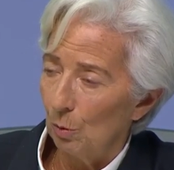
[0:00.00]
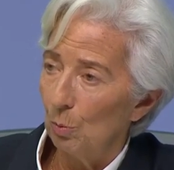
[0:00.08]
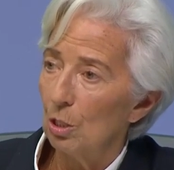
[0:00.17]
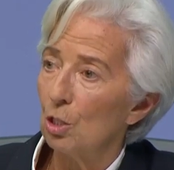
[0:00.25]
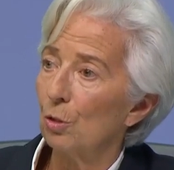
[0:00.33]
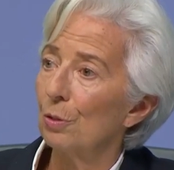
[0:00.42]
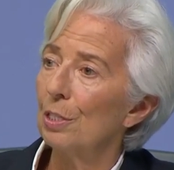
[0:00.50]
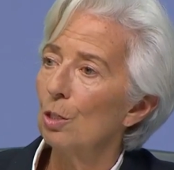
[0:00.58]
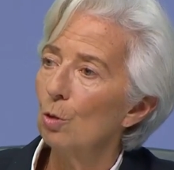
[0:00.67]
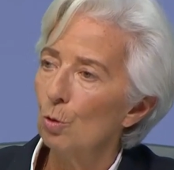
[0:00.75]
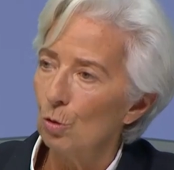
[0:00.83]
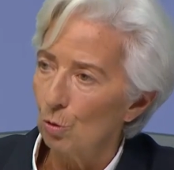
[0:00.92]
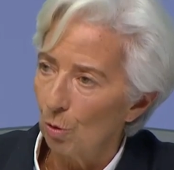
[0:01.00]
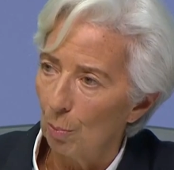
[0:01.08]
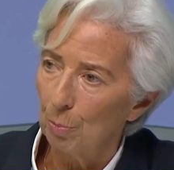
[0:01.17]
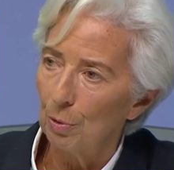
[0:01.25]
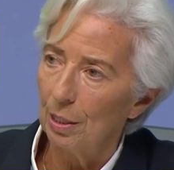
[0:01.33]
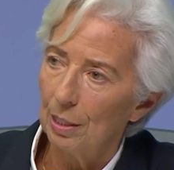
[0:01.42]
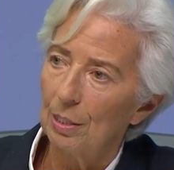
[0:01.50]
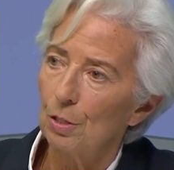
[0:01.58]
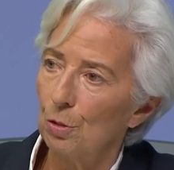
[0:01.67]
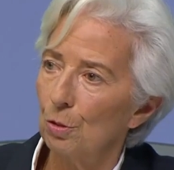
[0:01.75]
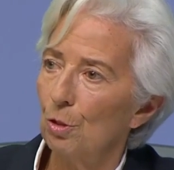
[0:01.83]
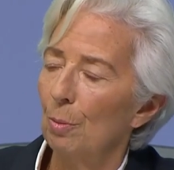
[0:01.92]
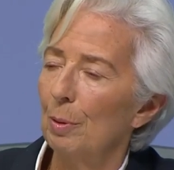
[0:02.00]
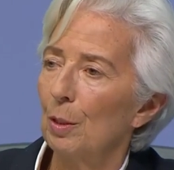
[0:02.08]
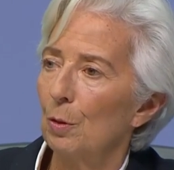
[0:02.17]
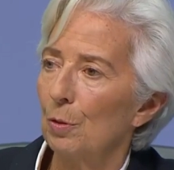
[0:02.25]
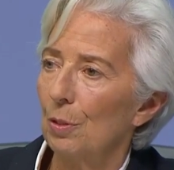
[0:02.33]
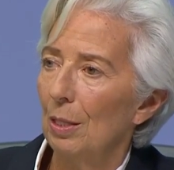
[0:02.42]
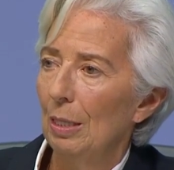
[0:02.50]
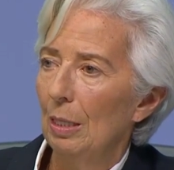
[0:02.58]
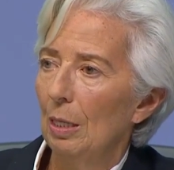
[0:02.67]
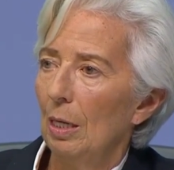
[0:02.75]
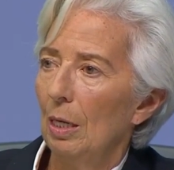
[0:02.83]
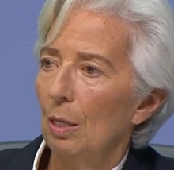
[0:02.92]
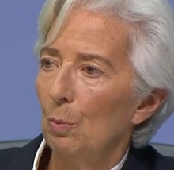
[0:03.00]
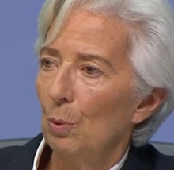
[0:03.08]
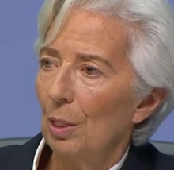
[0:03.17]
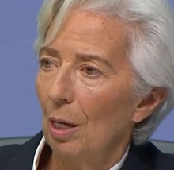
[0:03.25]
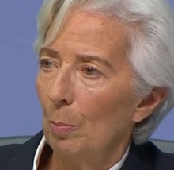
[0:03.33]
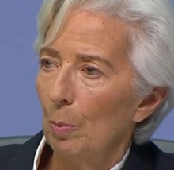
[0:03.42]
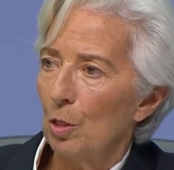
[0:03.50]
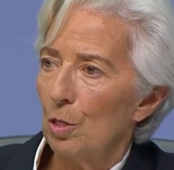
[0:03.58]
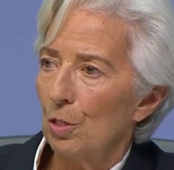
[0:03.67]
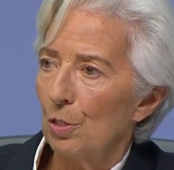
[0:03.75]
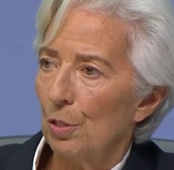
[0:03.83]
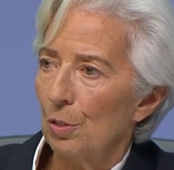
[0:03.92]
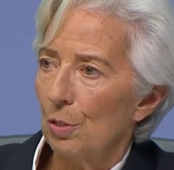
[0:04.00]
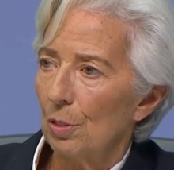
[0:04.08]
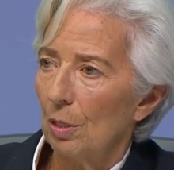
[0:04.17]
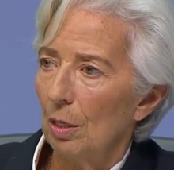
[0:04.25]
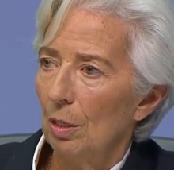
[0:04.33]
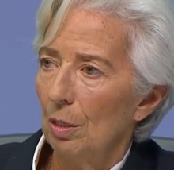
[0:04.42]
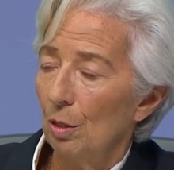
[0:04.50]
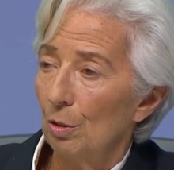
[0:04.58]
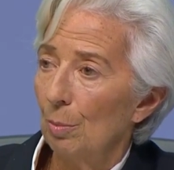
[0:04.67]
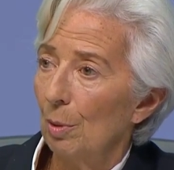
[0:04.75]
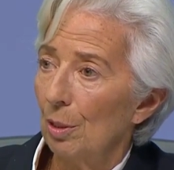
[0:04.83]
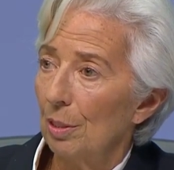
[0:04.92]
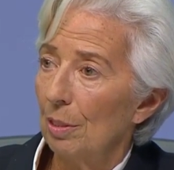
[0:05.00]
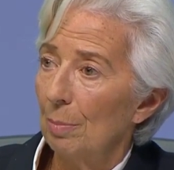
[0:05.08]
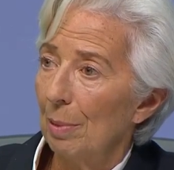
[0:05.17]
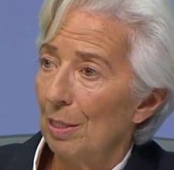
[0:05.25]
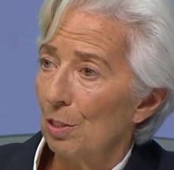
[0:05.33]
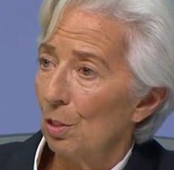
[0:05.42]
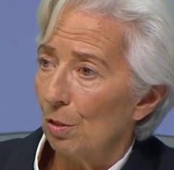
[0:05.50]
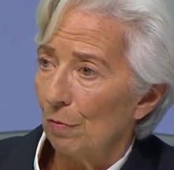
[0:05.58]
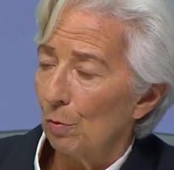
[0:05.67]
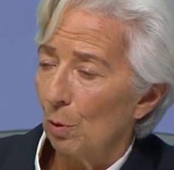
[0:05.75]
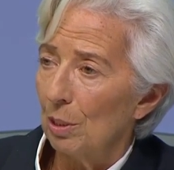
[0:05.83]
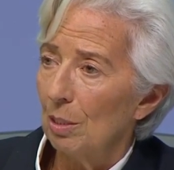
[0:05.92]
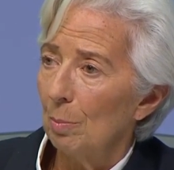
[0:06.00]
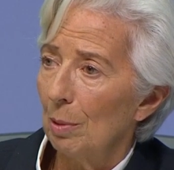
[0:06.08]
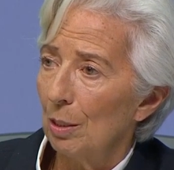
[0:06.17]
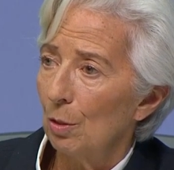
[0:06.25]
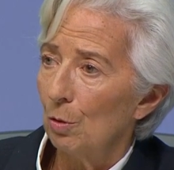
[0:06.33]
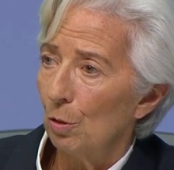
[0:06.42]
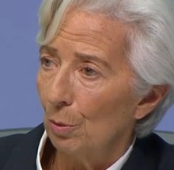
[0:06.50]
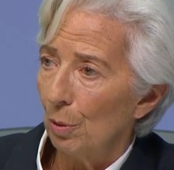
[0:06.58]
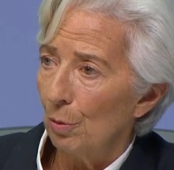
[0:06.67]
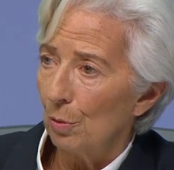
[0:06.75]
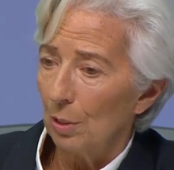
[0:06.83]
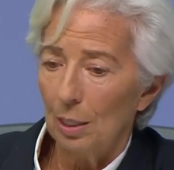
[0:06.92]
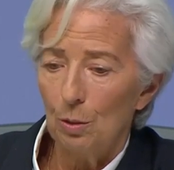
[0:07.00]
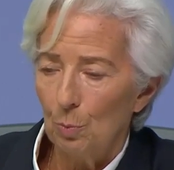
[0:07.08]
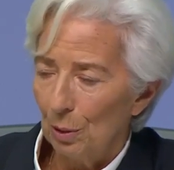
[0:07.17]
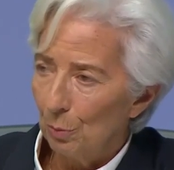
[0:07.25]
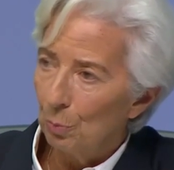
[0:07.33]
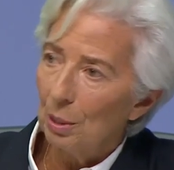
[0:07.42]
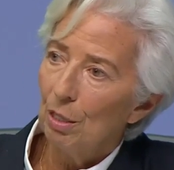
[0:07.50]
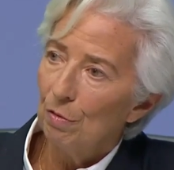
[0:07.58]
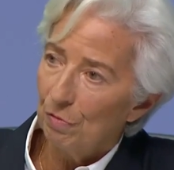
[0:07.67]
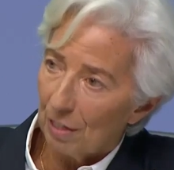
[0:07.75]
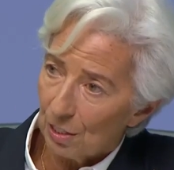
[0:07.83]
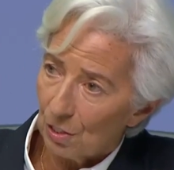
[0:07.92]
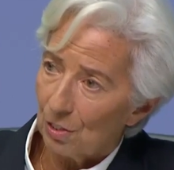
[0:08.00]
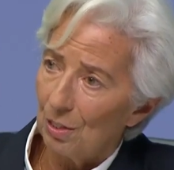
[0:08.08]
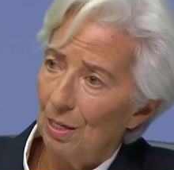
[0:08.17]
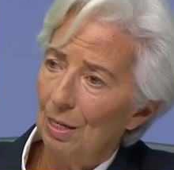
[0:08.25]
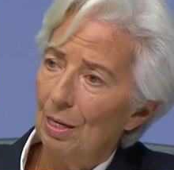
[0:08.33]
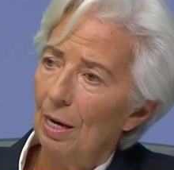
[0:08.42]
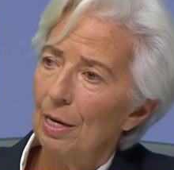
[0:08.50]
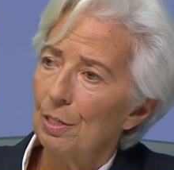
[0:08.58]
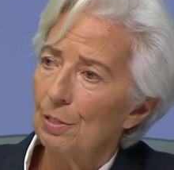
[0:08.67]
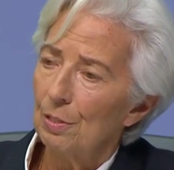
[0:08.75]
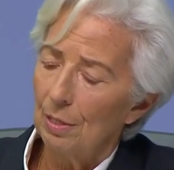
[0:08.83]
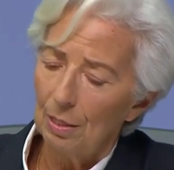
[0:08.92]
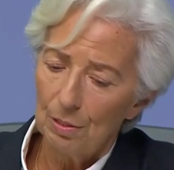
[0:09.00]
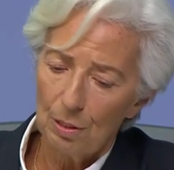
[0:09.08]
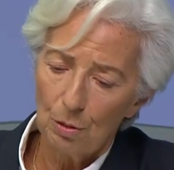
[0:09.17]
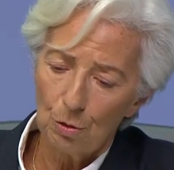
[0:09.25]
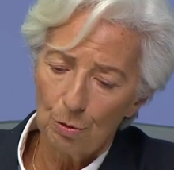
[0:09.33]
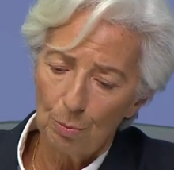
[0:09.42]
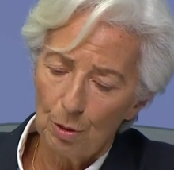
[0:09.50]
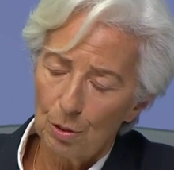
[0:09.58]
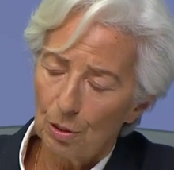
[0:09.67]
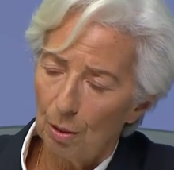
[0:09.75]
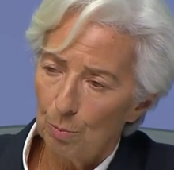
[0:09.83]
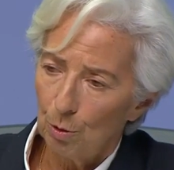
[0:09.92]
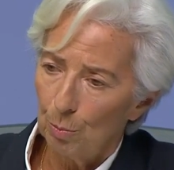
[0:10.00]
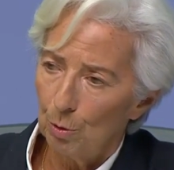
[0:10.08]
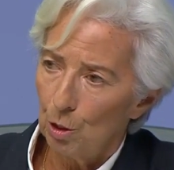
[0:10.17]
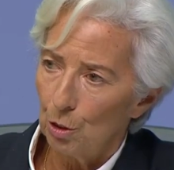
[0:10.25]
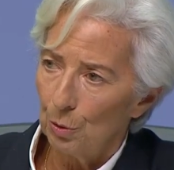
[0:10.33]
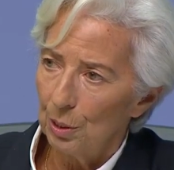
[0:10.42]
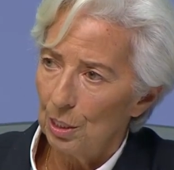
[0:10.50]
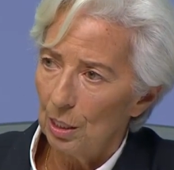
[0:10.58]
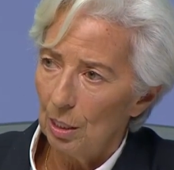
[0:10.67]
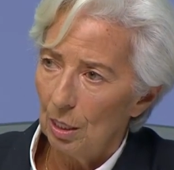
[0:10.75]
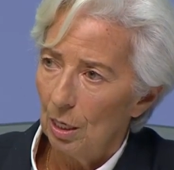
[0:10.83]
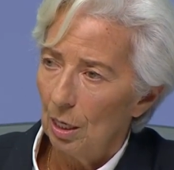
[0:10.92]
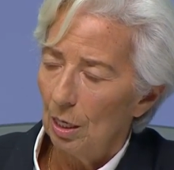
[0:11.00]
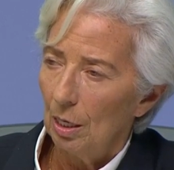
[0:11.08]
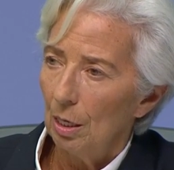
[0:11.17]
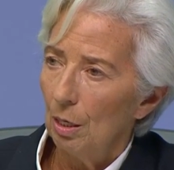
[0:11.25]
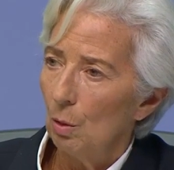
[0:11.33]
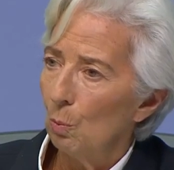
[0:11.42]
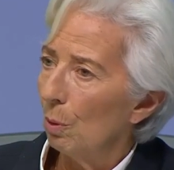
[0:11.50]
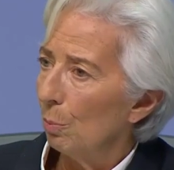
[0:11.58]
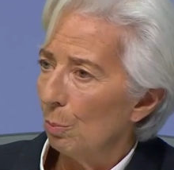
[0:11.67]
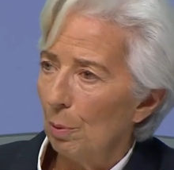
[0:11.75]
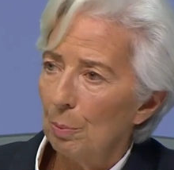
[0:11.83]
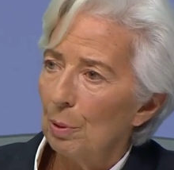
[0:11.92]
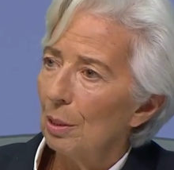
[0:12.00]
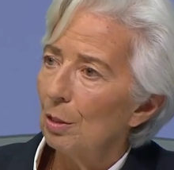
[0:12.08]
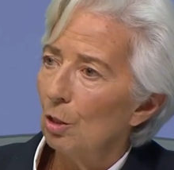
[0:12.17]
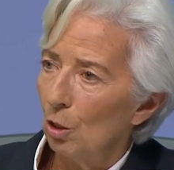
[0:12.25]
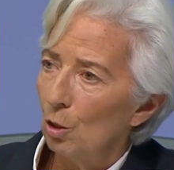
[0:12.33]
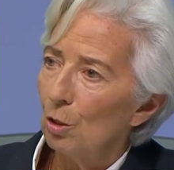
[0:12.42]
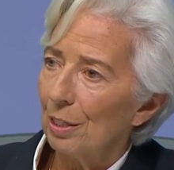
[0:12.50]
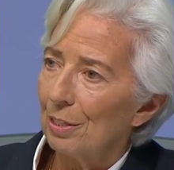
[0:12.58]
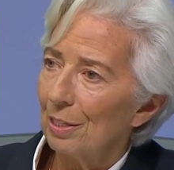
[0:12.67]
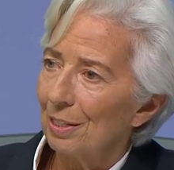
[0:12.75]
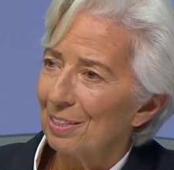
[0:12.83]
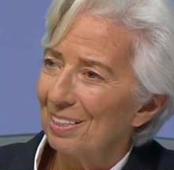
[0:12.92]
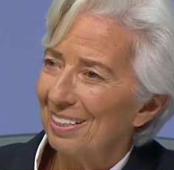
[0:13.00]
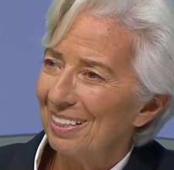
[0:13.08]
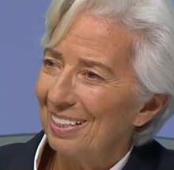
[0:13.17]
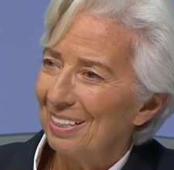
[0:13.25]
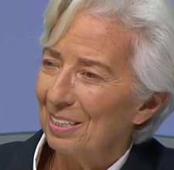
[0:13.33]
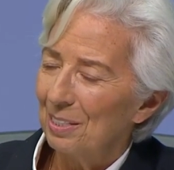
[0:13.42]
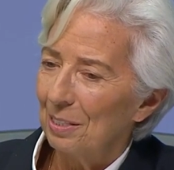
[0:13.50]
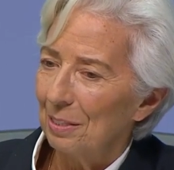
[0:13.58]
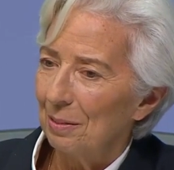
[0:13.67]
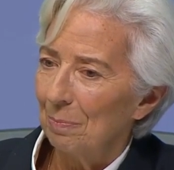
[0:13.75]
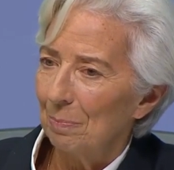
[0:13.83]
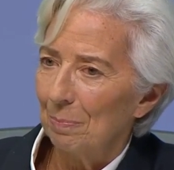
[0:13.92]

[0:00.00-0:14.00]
which continues to operate, as you know, because uh, we are purchases on a monthly basis of 20 billion euros, and we reinvest as, as instruments come to maturity. We, we will look at that and